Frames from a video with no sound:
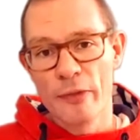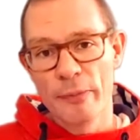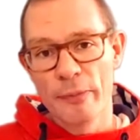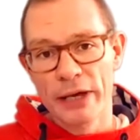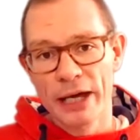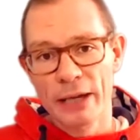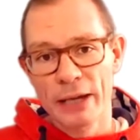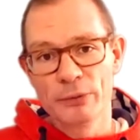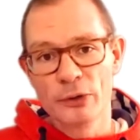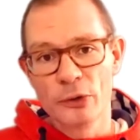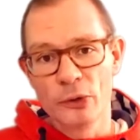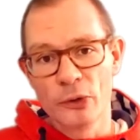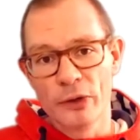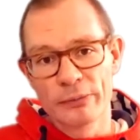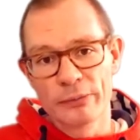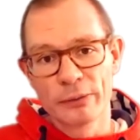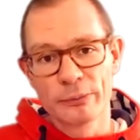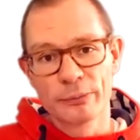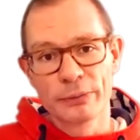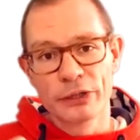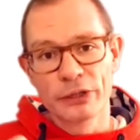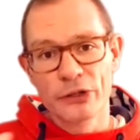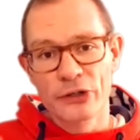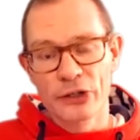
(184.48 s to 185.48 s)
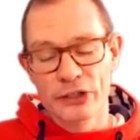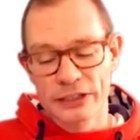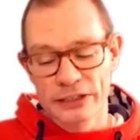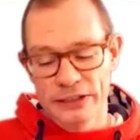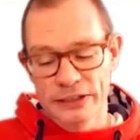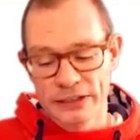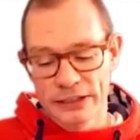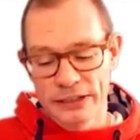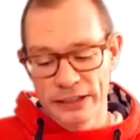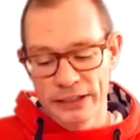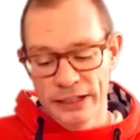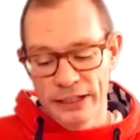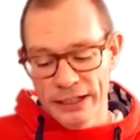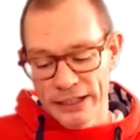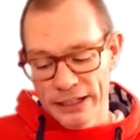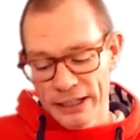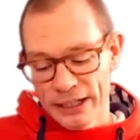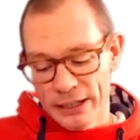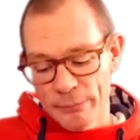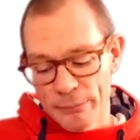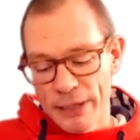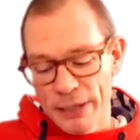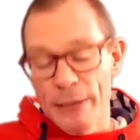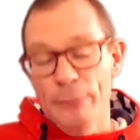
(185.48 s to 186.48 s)
pair programming because
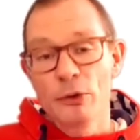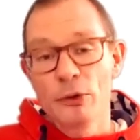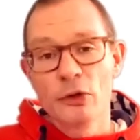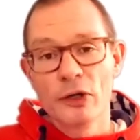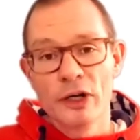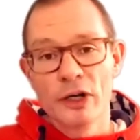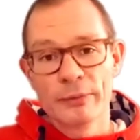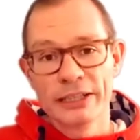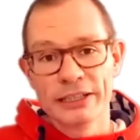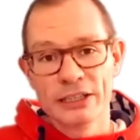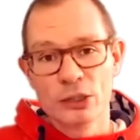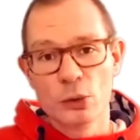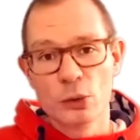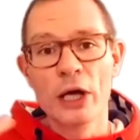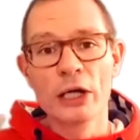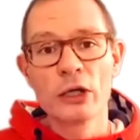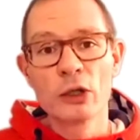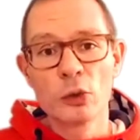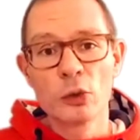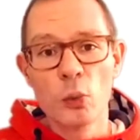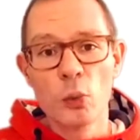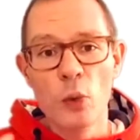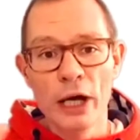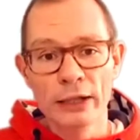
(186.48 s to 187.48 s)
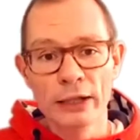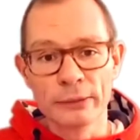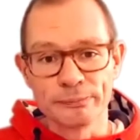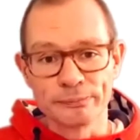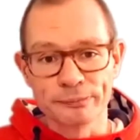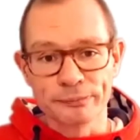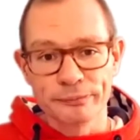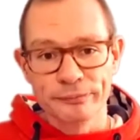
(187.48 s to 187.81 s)
pair programming is one-on-one.